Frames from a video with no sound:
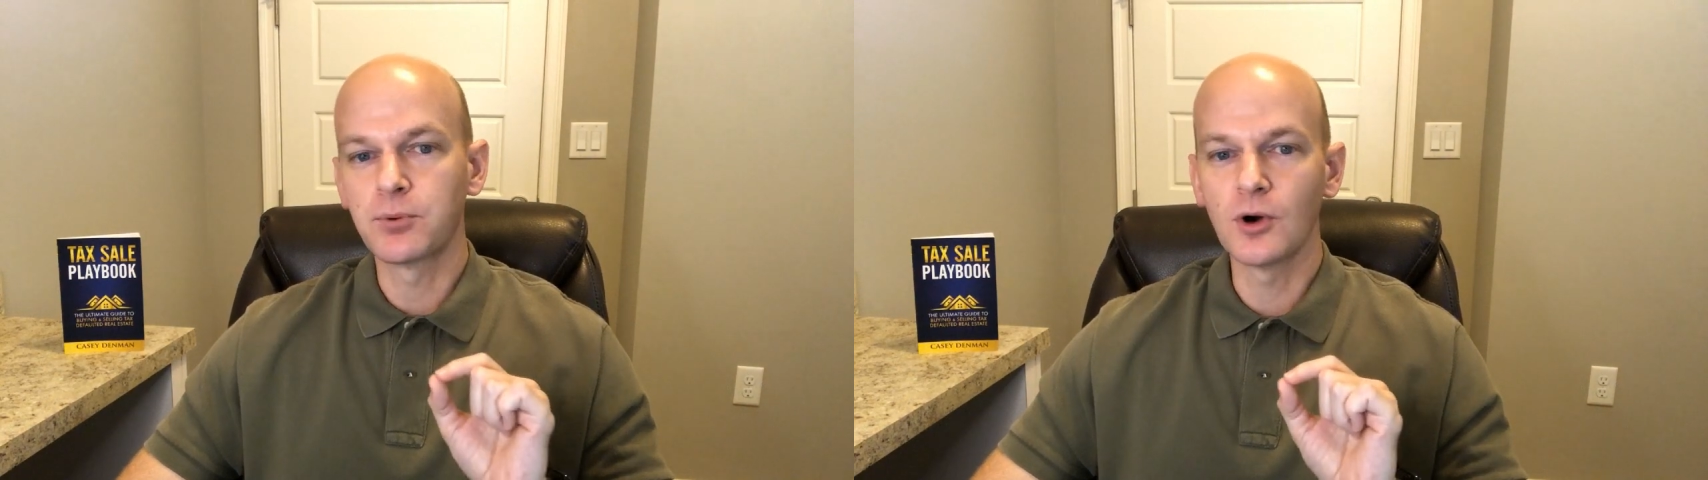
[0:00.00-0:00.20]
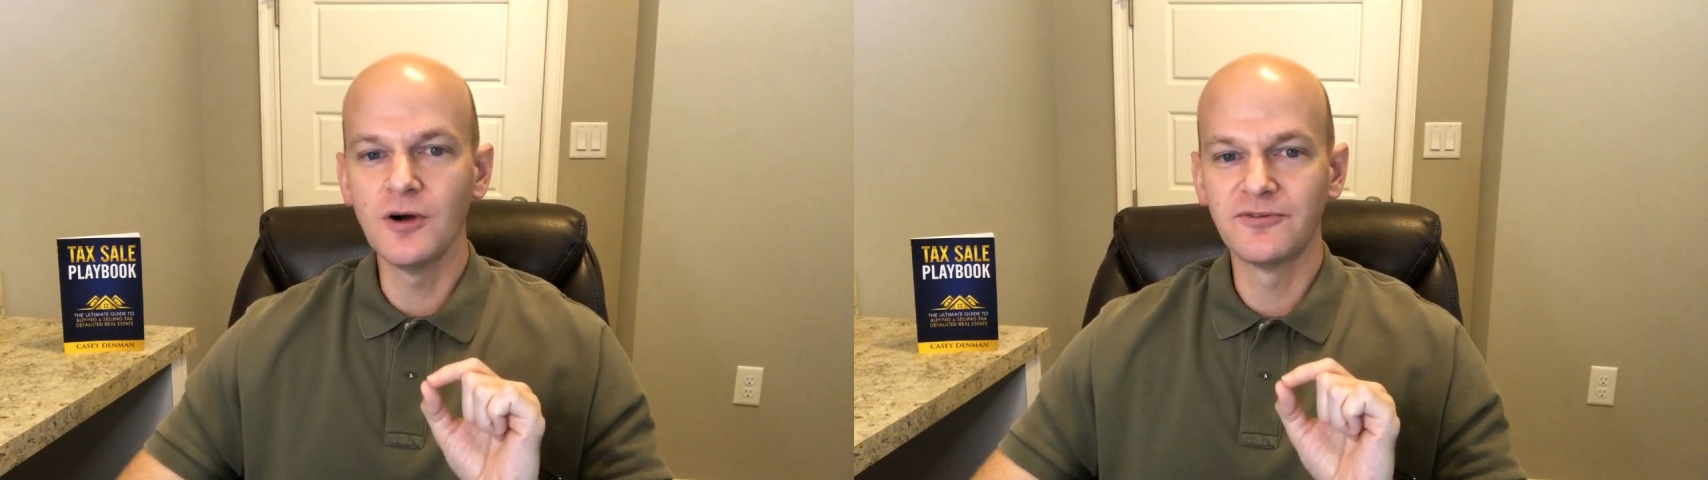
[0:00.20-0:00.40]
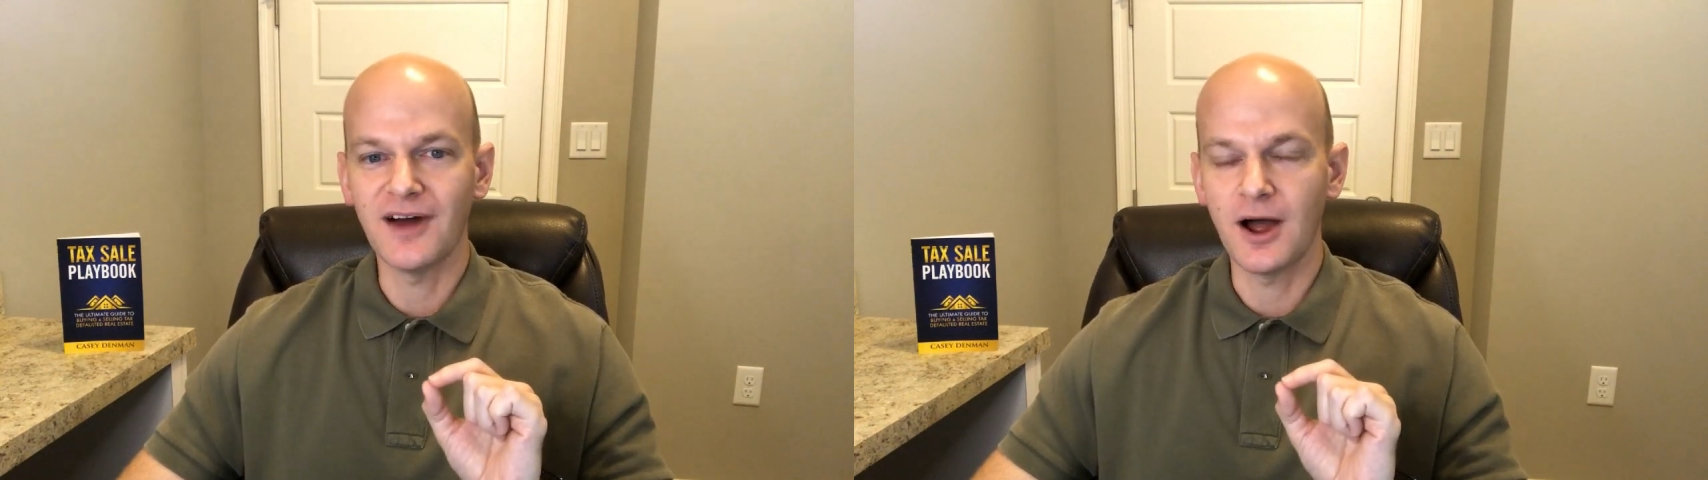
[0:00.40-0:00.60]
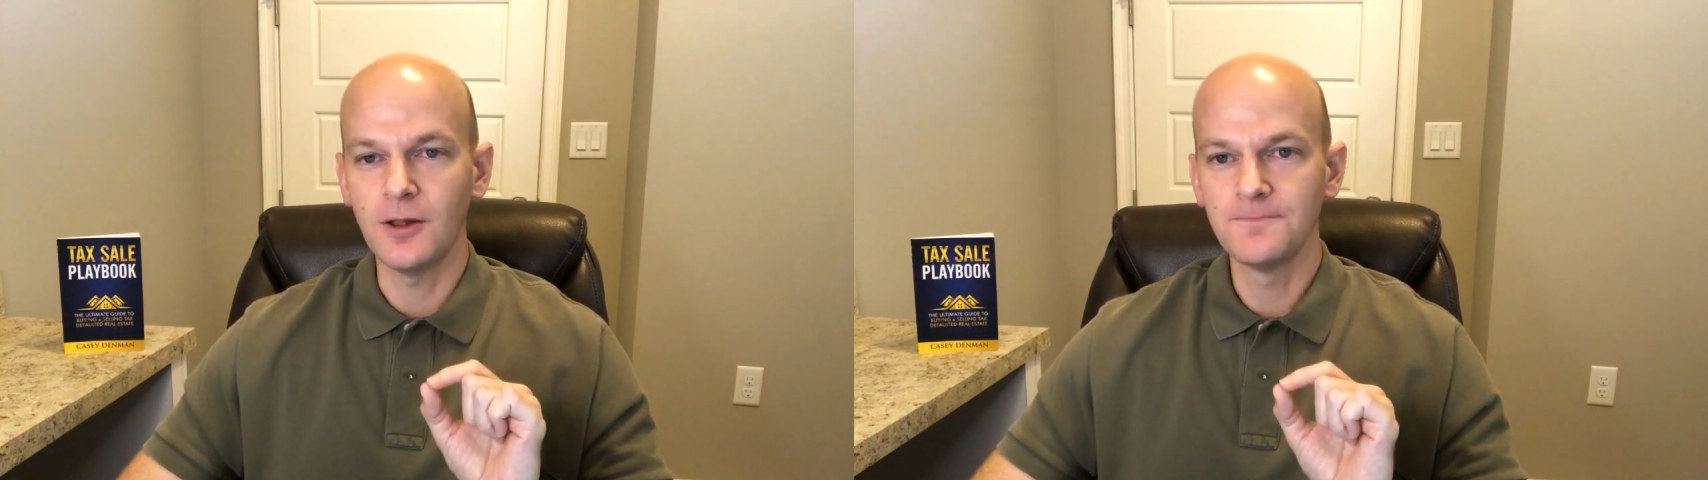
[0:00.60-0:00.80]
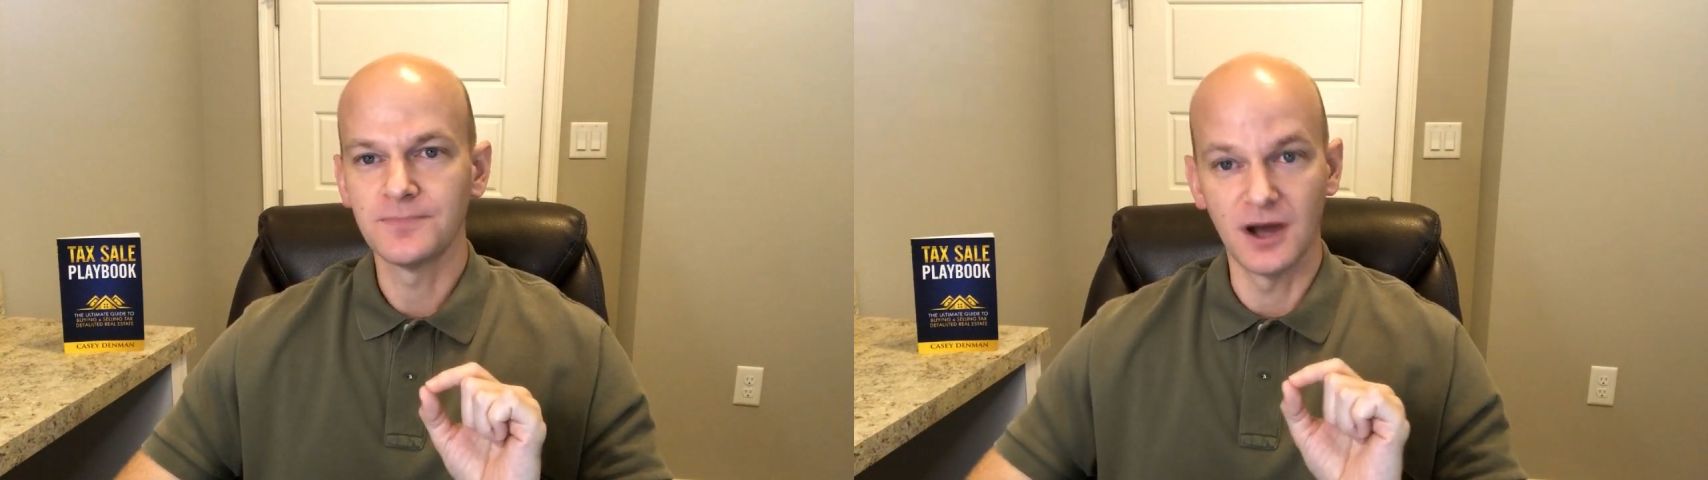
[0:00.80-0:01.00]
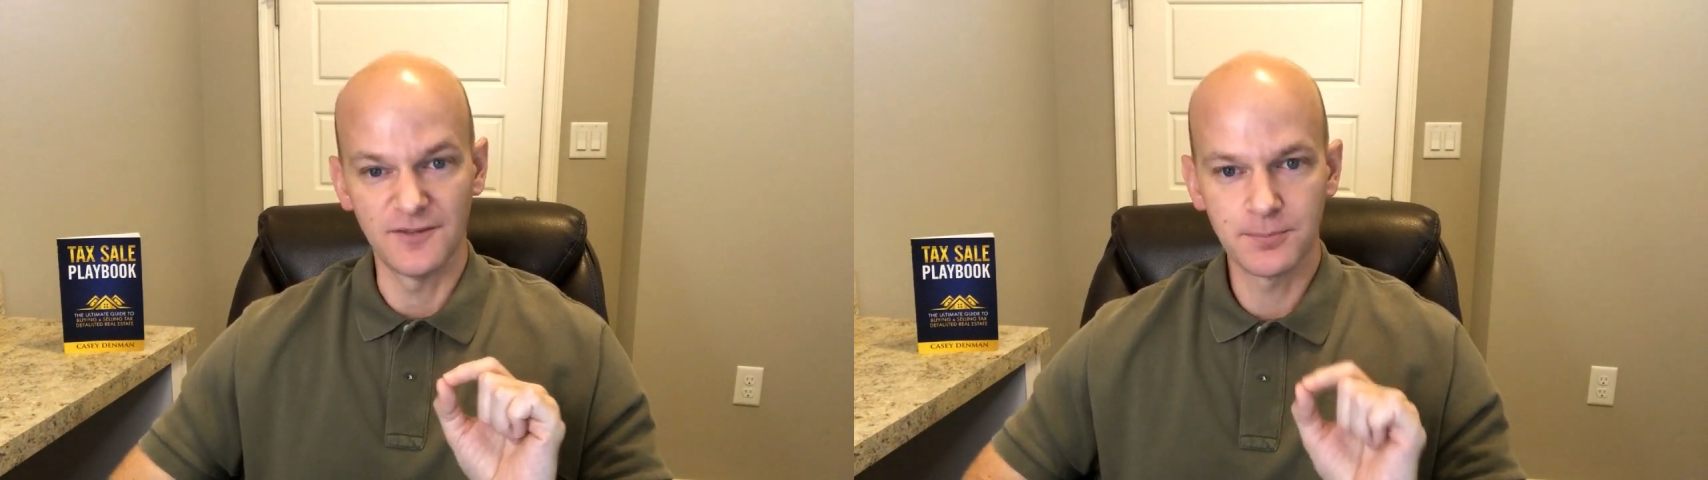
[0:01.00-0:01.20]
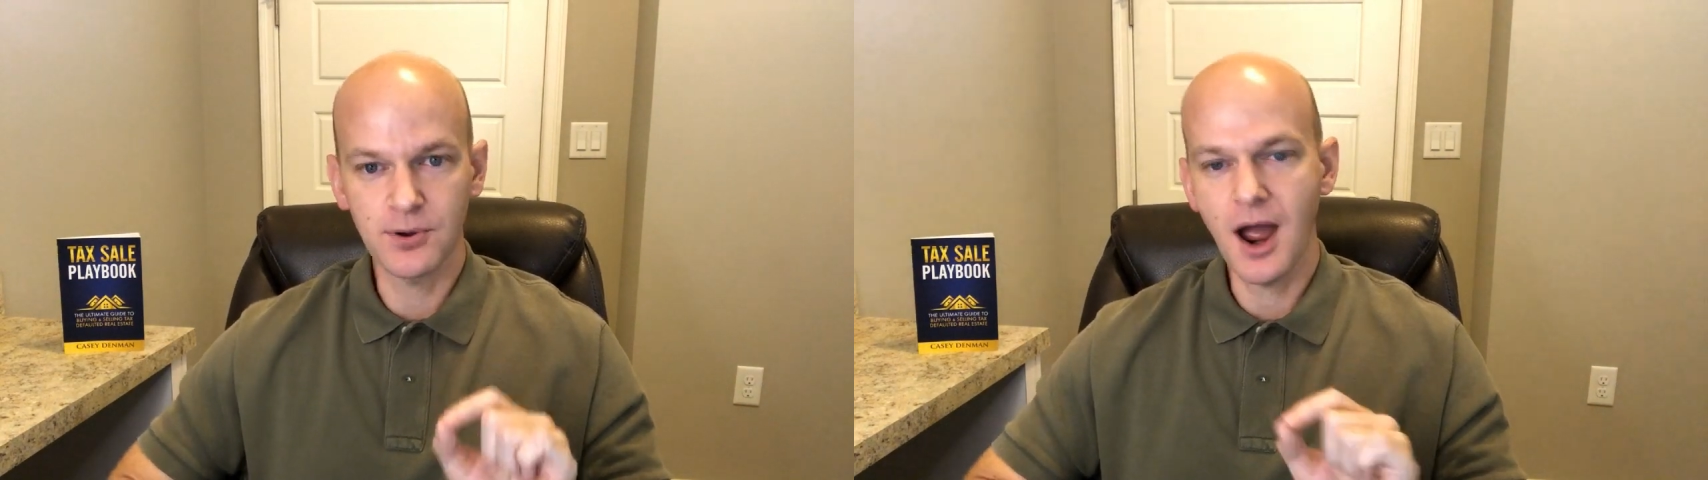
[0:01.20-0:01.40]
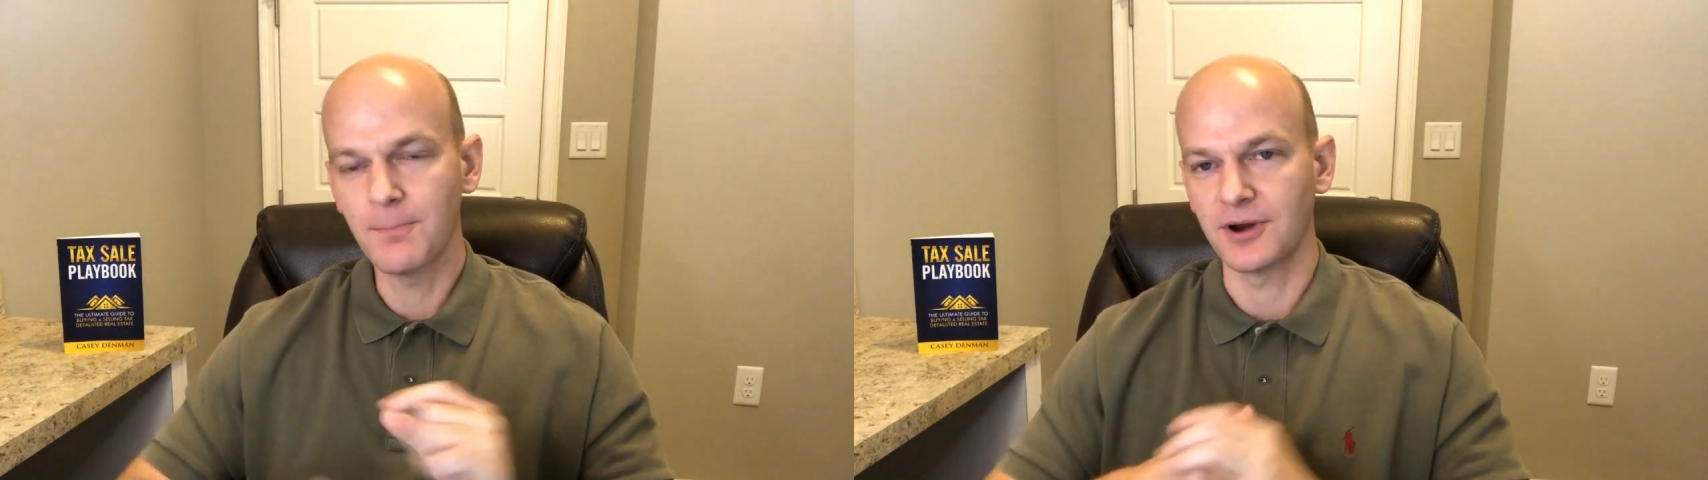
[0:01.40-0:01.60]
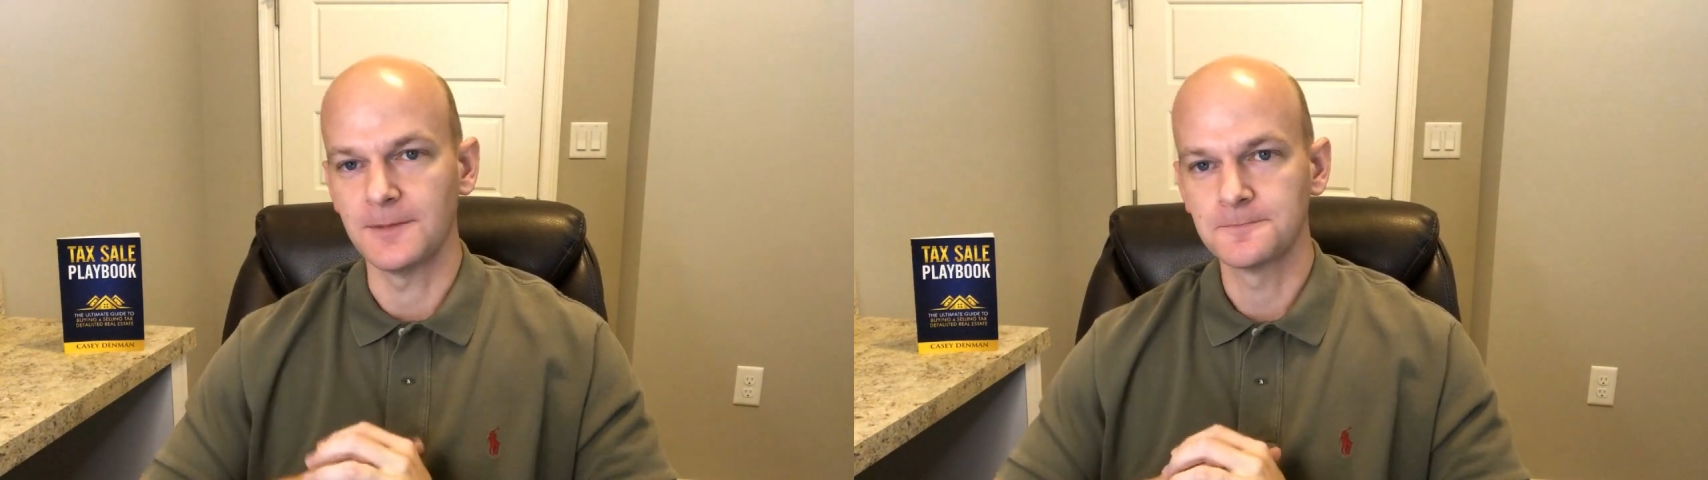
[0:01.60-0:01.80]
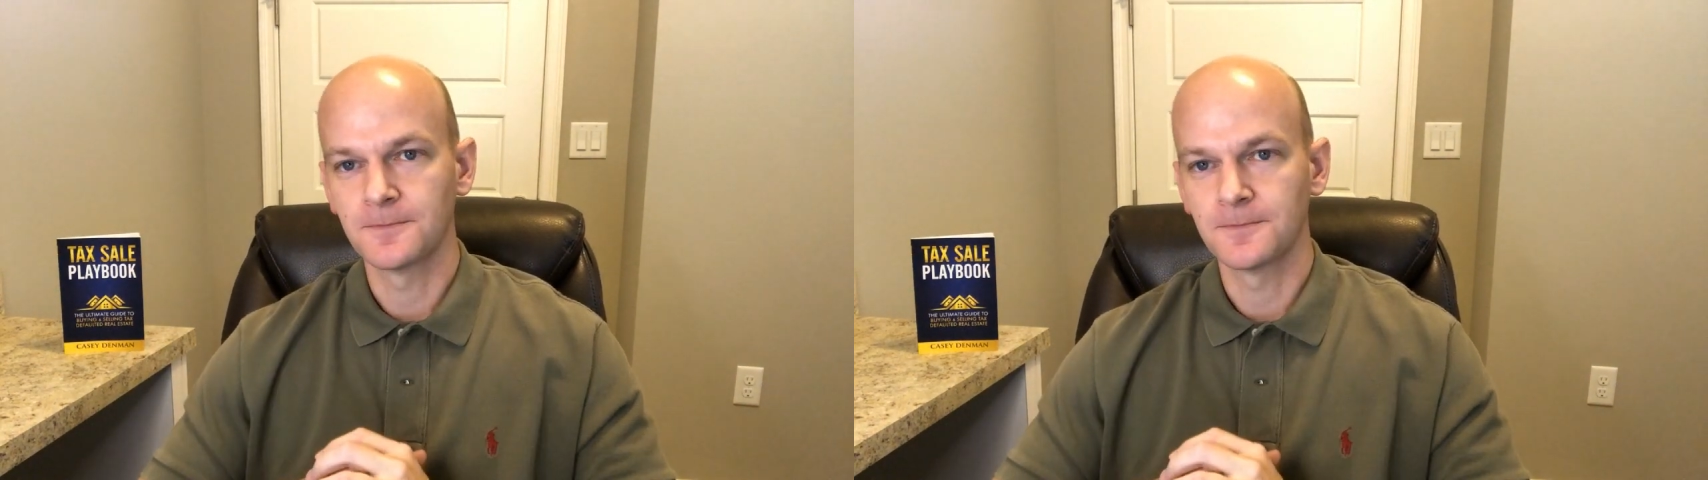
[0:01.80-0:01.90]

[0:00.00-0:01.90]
profile of the property.